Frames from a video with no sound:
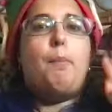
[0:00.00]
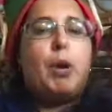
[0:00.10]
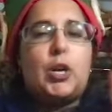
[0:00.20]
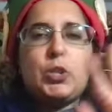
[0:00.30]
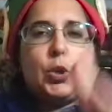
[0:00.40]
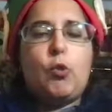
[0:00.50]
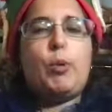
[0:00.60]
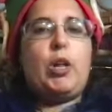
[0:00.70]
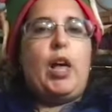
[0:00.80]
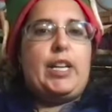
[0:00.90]
Barnes &
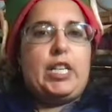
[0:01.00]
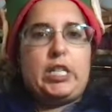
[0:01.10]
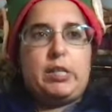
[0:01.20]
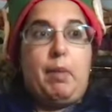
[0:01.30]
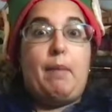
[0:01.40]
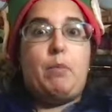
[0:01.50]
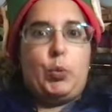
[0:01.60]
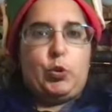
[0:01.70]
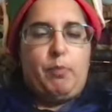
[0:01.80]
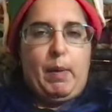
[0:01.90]
Noble. I tend to buy
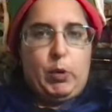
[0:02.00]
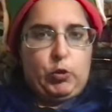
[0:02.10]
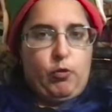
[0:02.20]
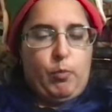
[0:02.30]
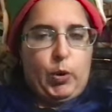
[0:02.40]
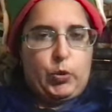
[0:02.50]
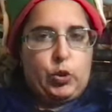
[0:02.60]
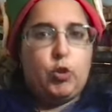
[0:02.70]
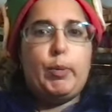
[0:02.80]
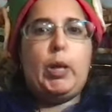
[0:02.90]
most of my books from Barnes &
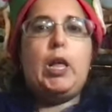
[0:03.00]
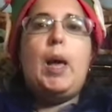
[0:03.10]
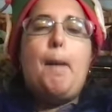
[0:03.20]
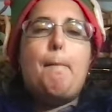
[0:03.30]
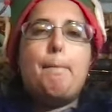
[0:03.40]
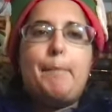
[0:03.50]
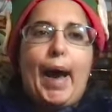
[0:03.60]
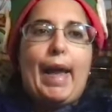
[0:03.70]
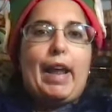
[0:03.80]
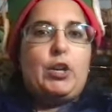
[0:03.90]
Noble,
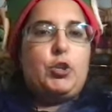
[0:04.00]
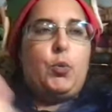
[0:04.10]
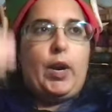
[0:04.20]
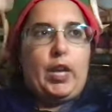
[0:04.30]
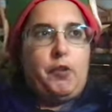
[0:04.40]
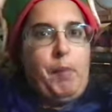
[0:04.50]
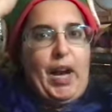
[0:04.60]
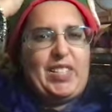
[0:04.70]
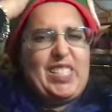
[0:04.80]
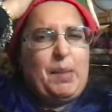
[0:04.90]
but I do want to give
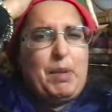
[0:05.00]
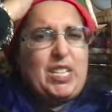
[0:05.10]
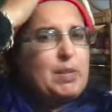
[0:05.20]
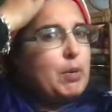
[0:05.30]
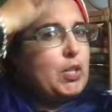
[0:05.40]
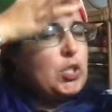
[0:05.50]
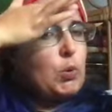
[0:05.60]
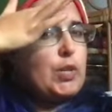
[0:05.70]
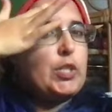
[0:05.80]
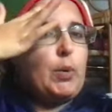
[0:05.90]
back to some indie
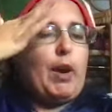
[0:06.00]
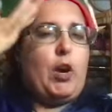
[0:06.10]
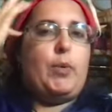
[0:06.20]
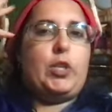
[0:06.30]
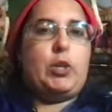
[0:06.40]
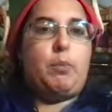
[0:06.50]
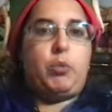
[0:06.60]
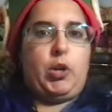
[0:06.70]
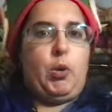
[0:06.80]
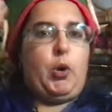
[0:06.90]
bookstores, so I always
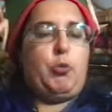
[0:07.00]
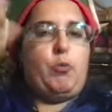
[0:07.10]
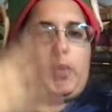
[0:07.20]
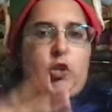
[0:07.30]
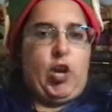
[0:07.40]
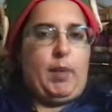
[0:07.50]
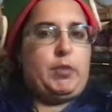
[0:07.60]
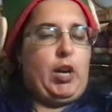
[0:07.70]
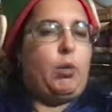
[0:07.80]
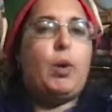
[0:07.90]
pre-order through
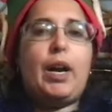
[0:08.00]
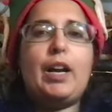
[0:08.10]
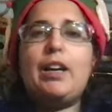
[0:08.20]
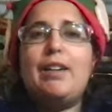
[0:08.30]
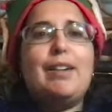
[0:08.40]
bookshop.org.